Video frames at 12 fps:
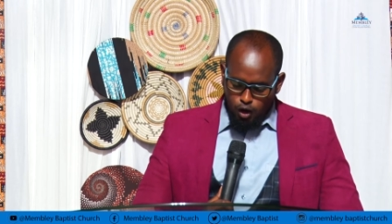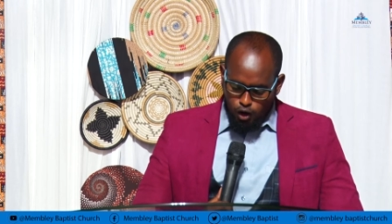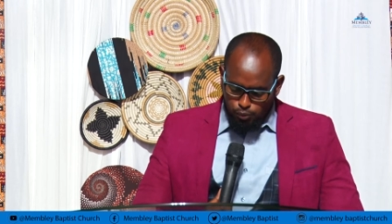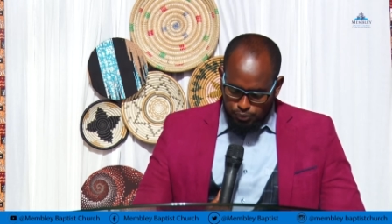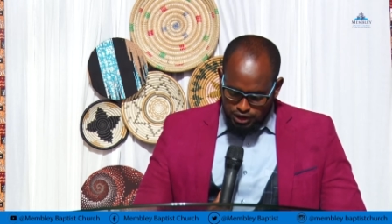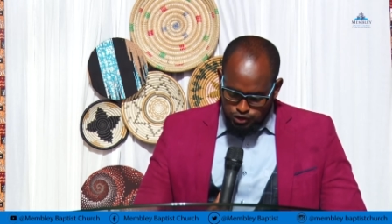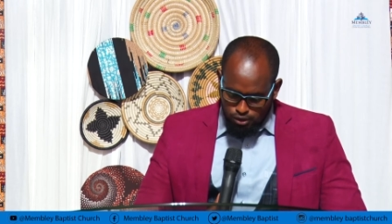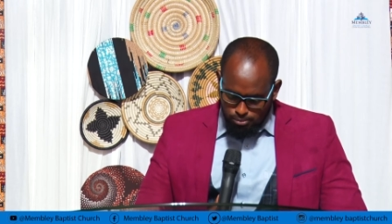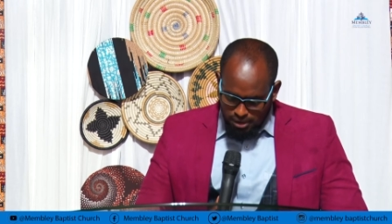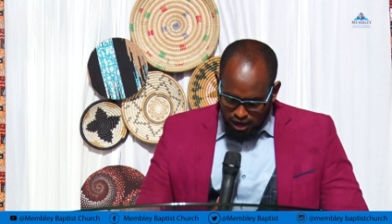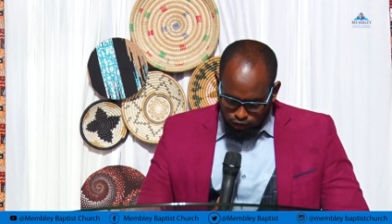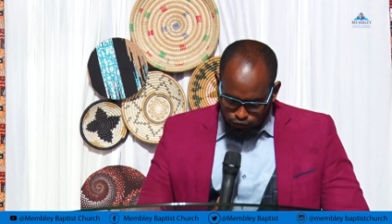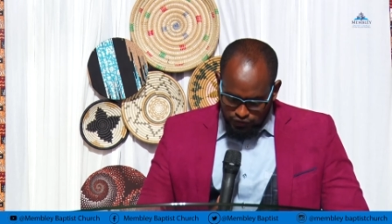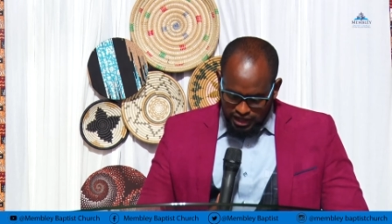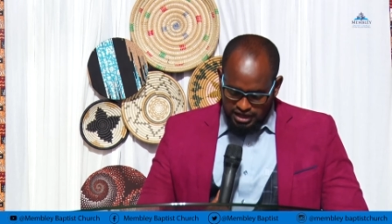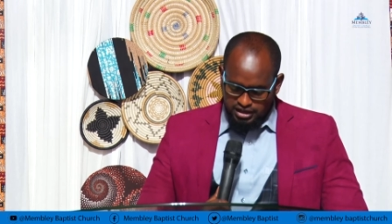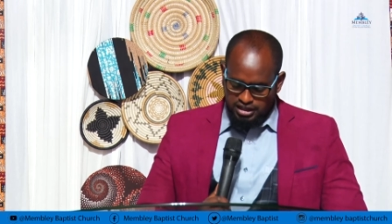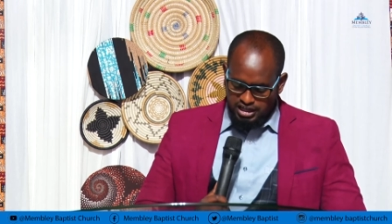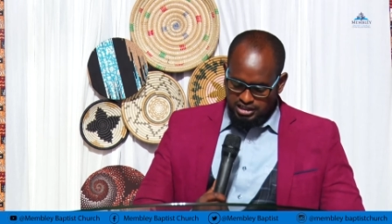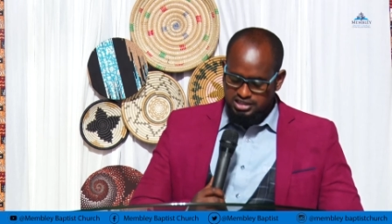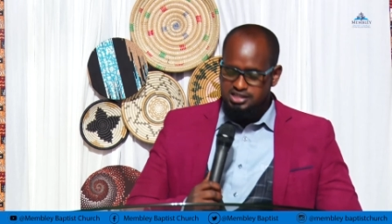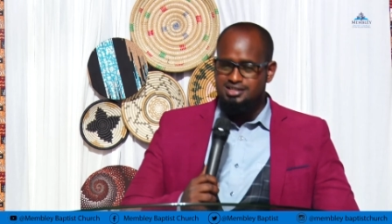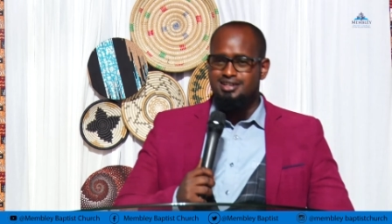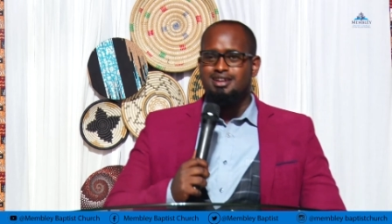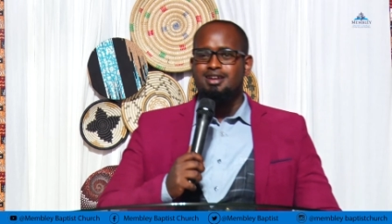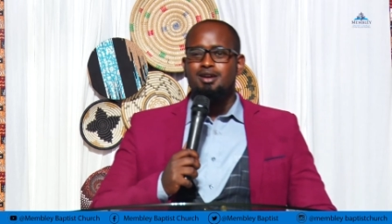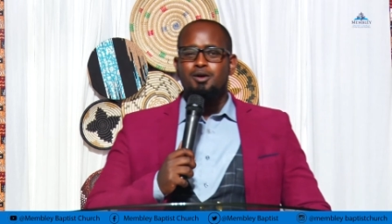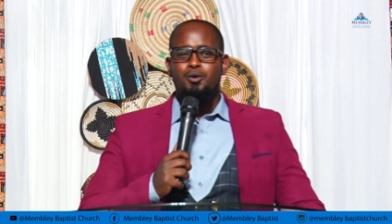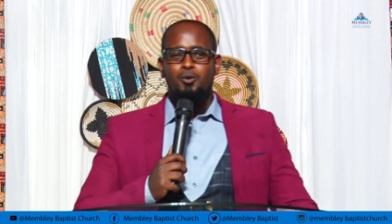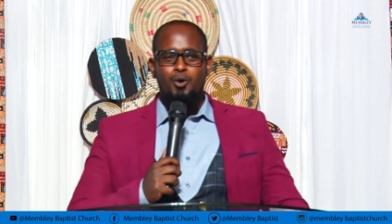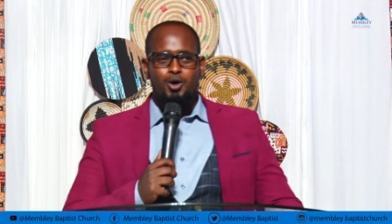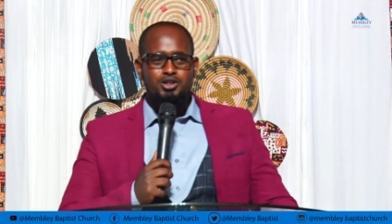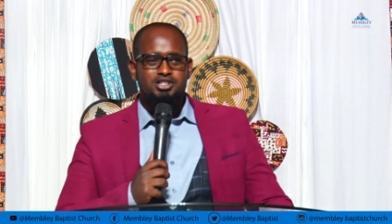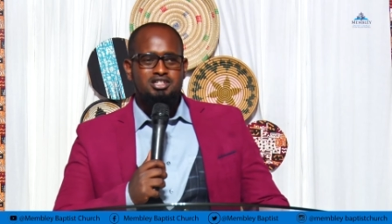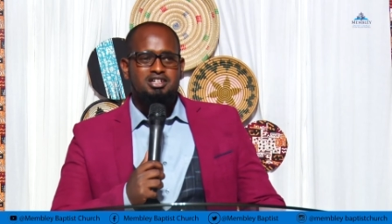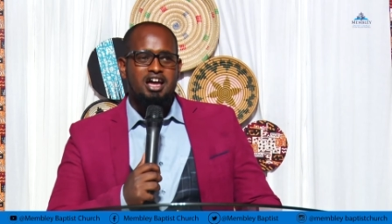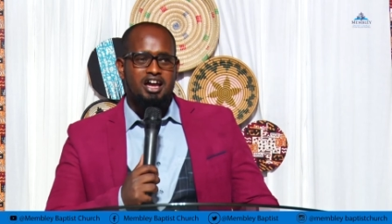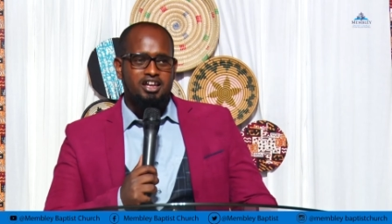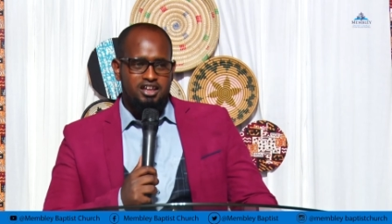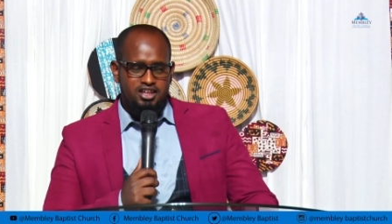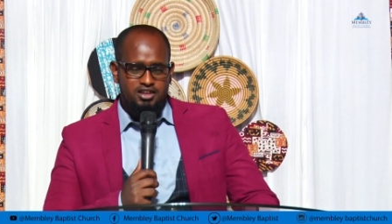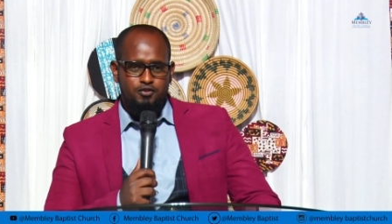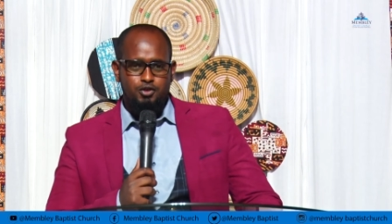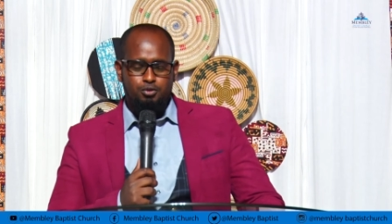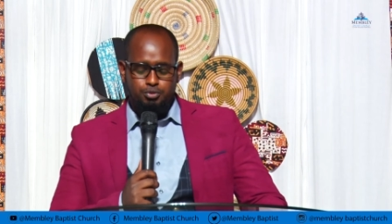Open your mouth and eat what I give you.